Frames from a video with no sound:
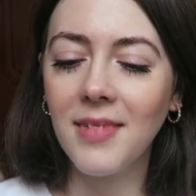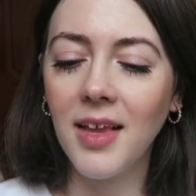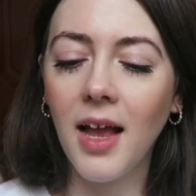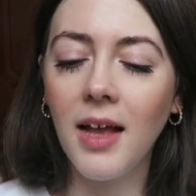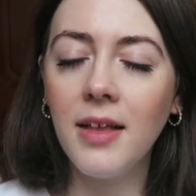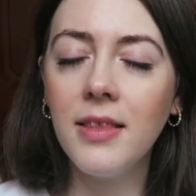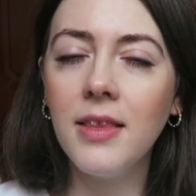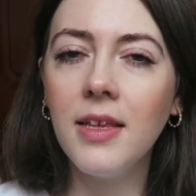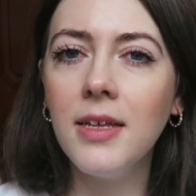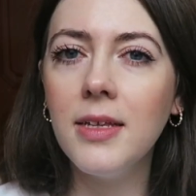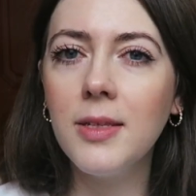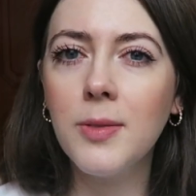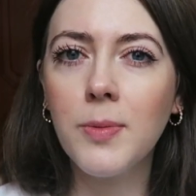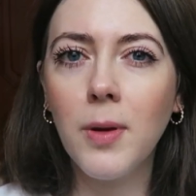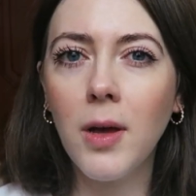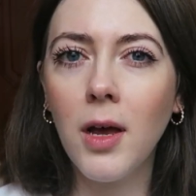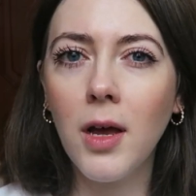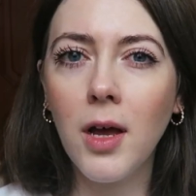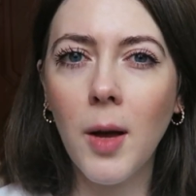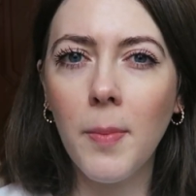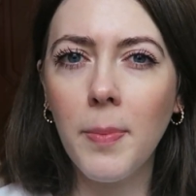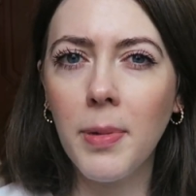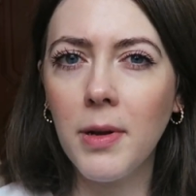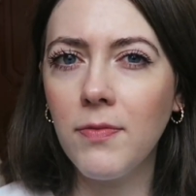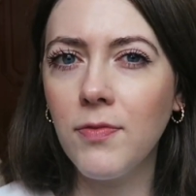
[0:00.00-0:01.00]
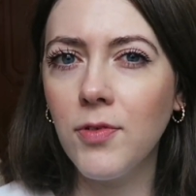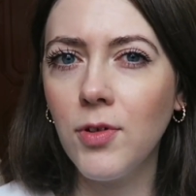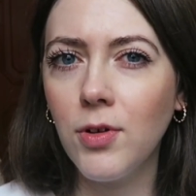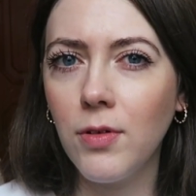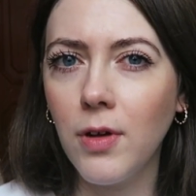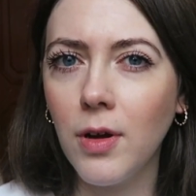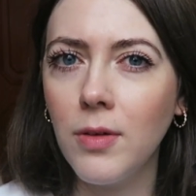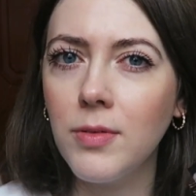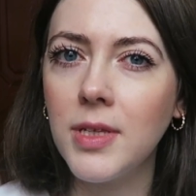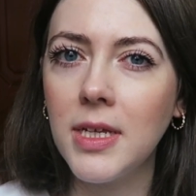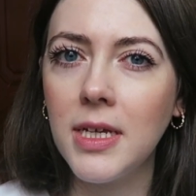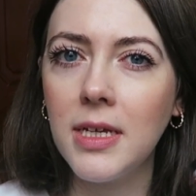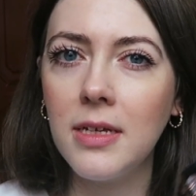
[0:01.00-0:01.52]
And these were a couple of
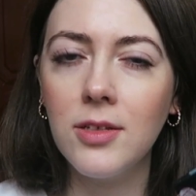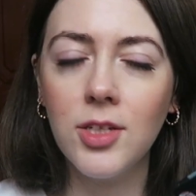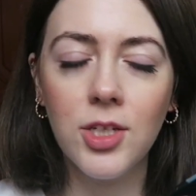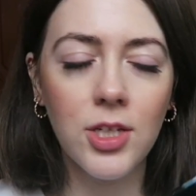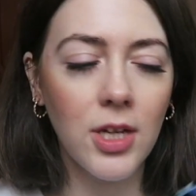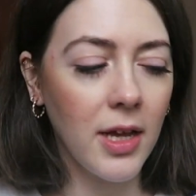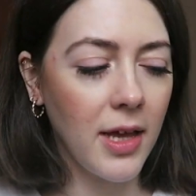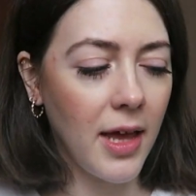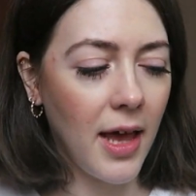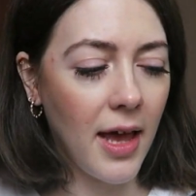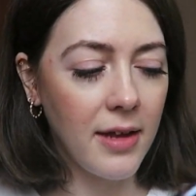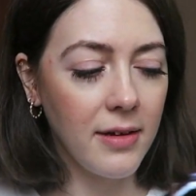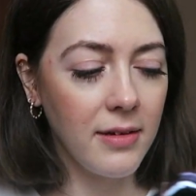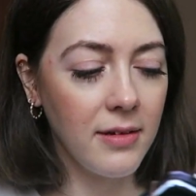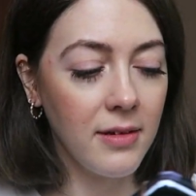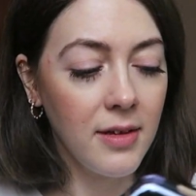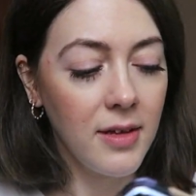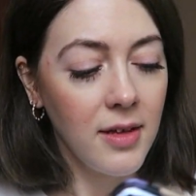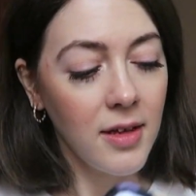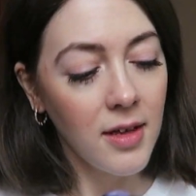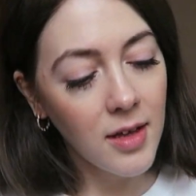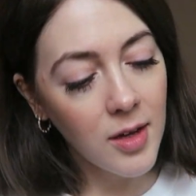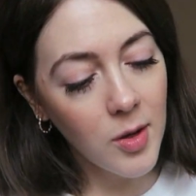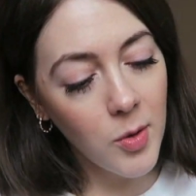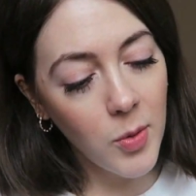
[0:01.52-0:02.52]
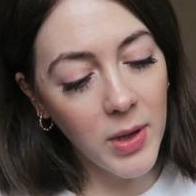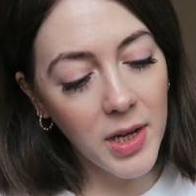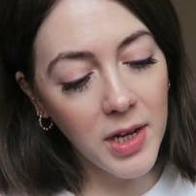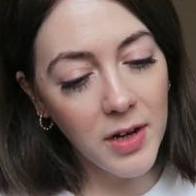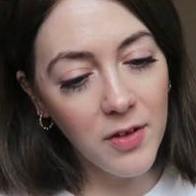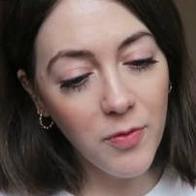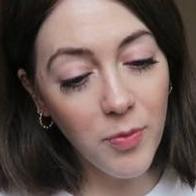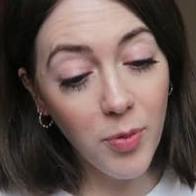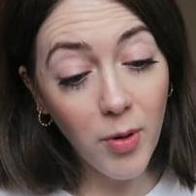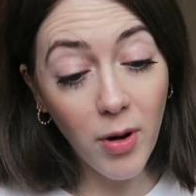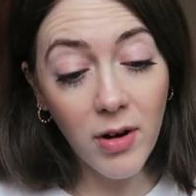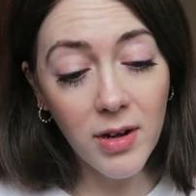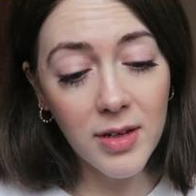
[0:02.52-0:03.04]
euros each. Again, queen
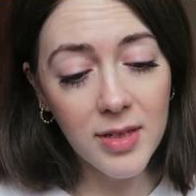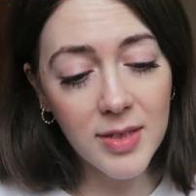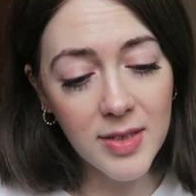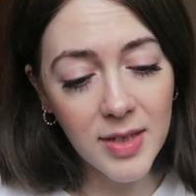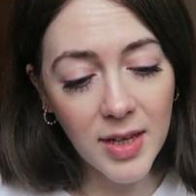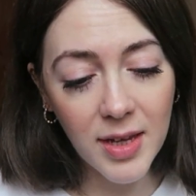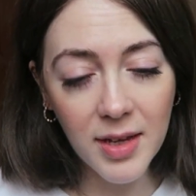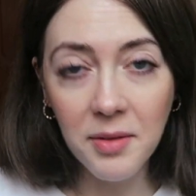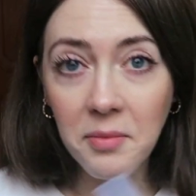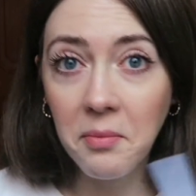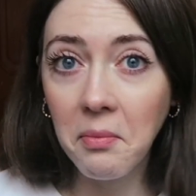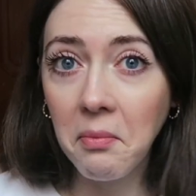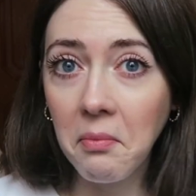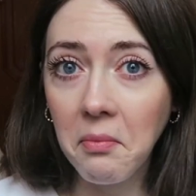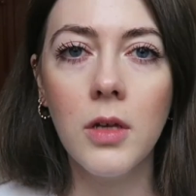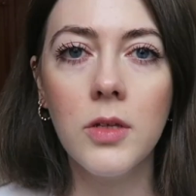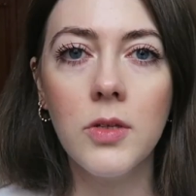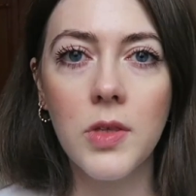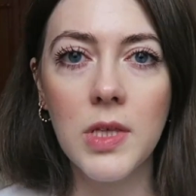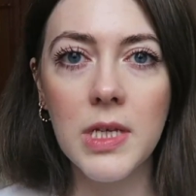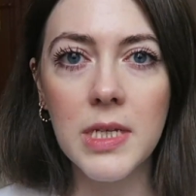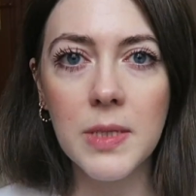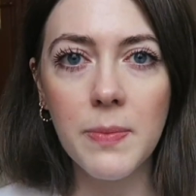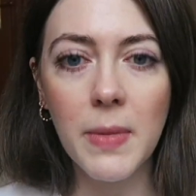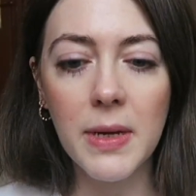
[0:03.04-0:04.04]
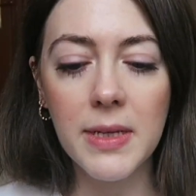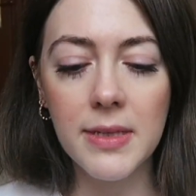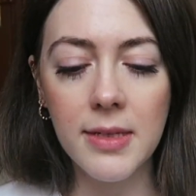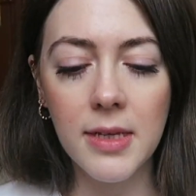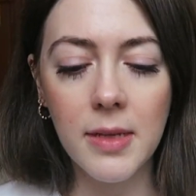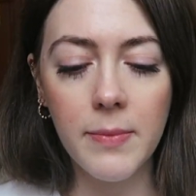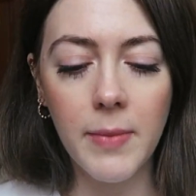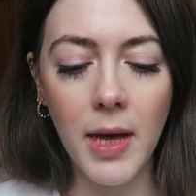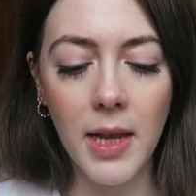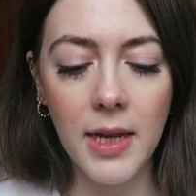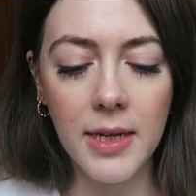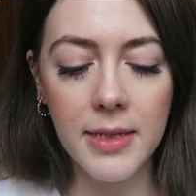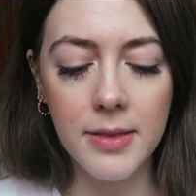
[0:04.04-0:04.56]
of pricing. So this might
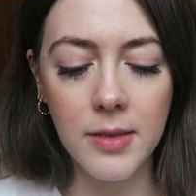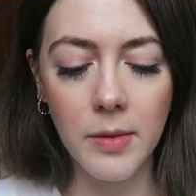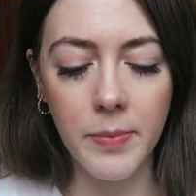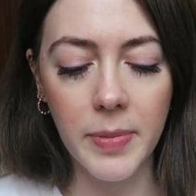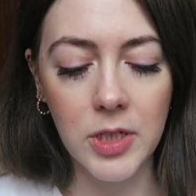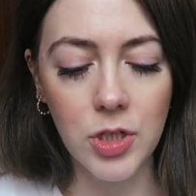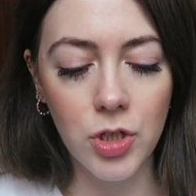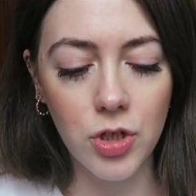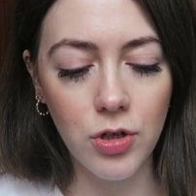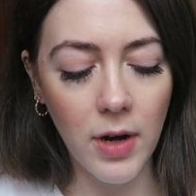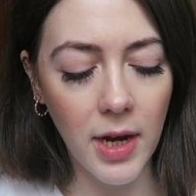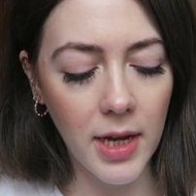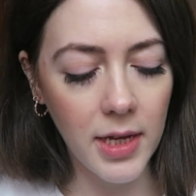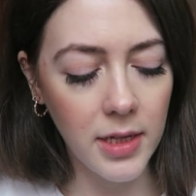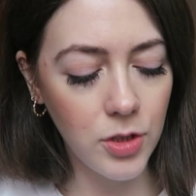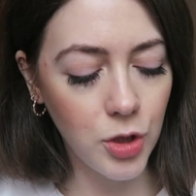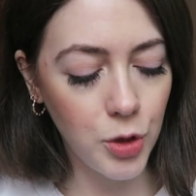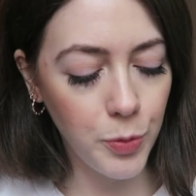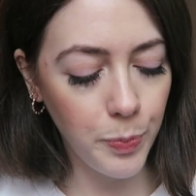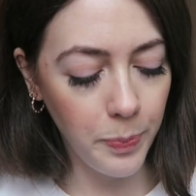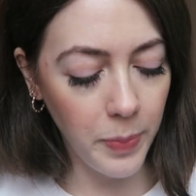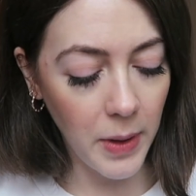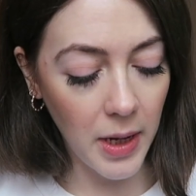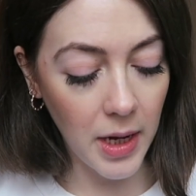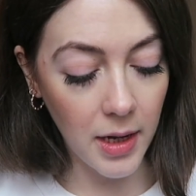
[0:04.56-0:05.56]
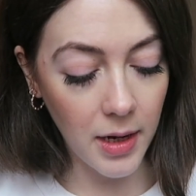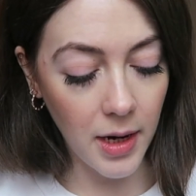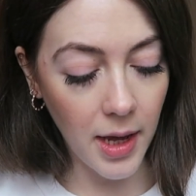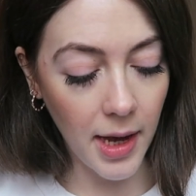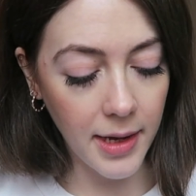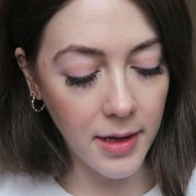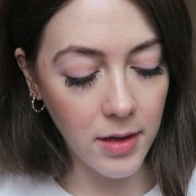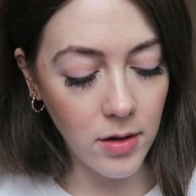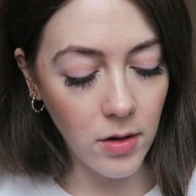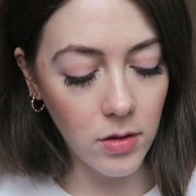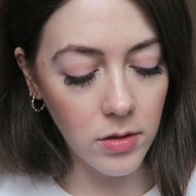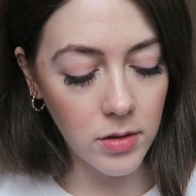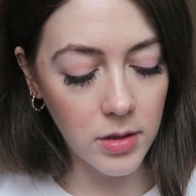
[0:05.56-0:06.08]
seem a little bit strange, but I
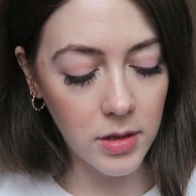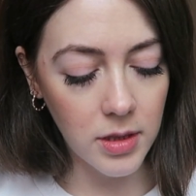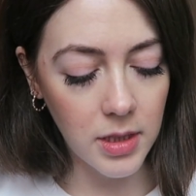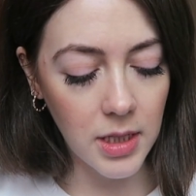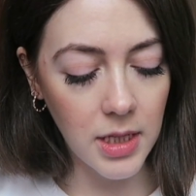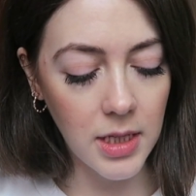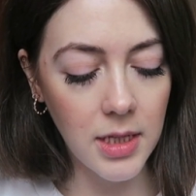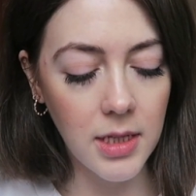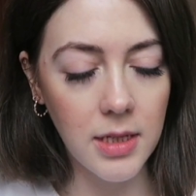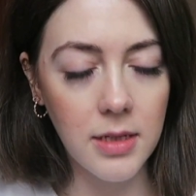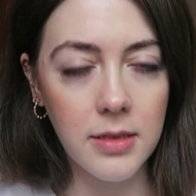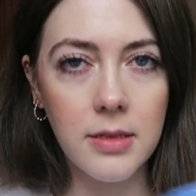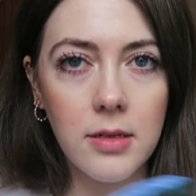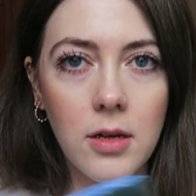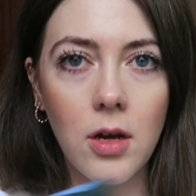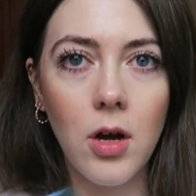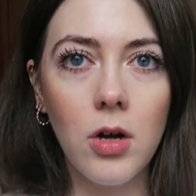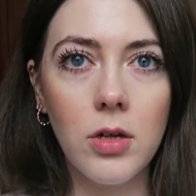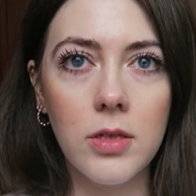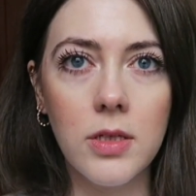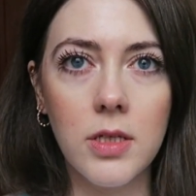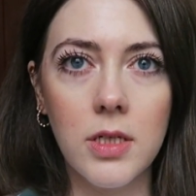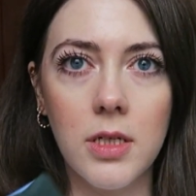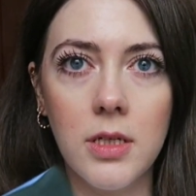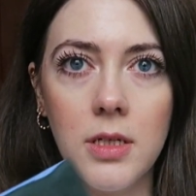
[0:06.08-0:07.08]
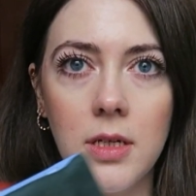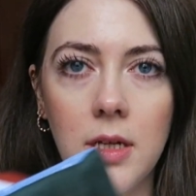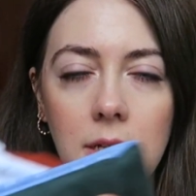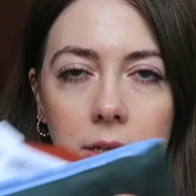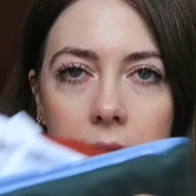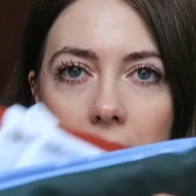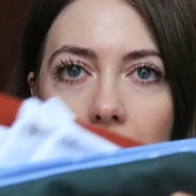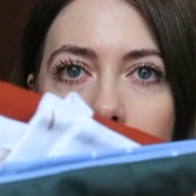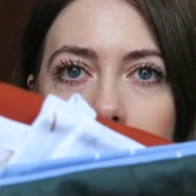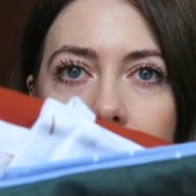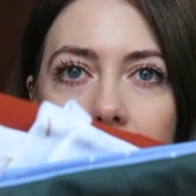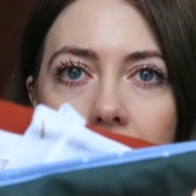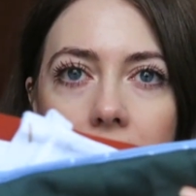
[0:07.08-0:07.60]
got these cotton
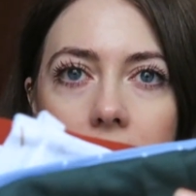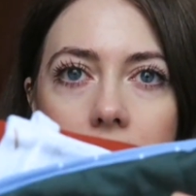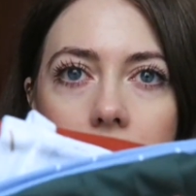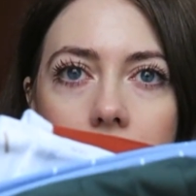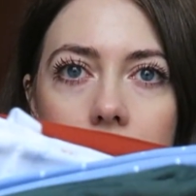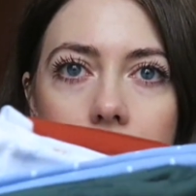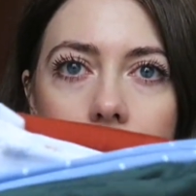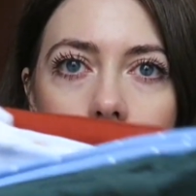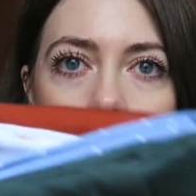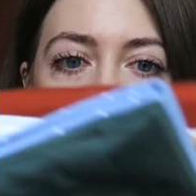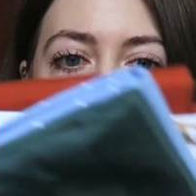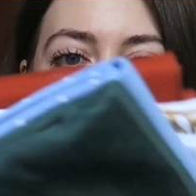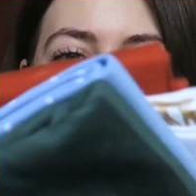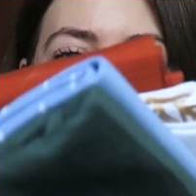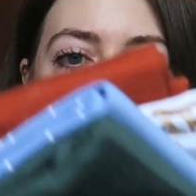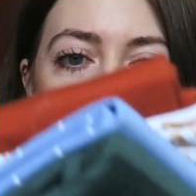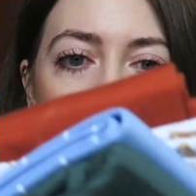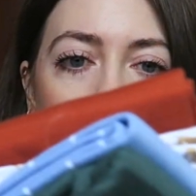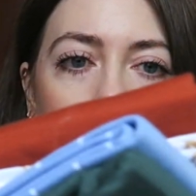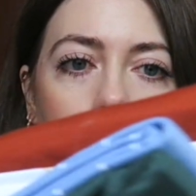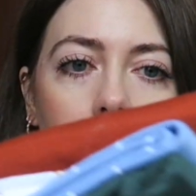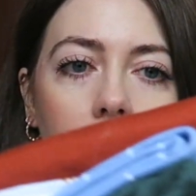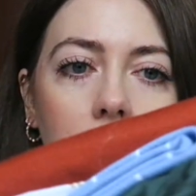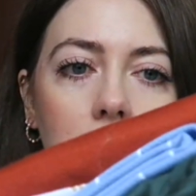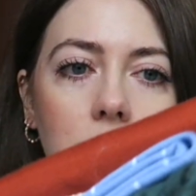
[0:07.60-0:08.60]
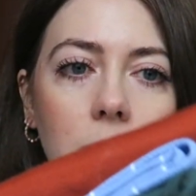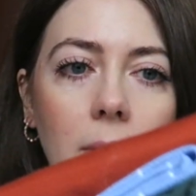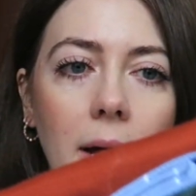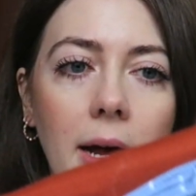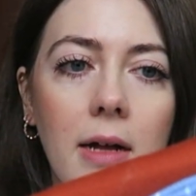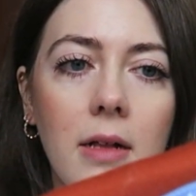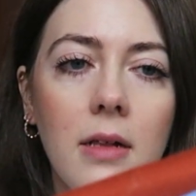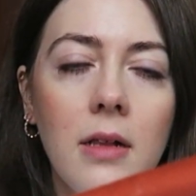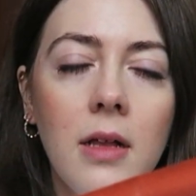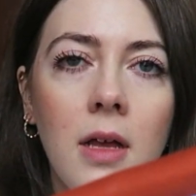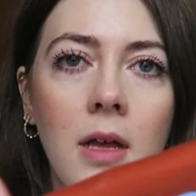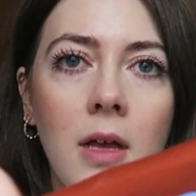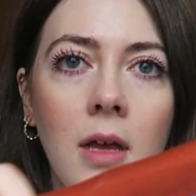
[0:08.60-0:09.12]
napkins from Hema as
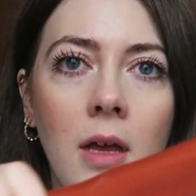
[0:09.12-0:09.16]
well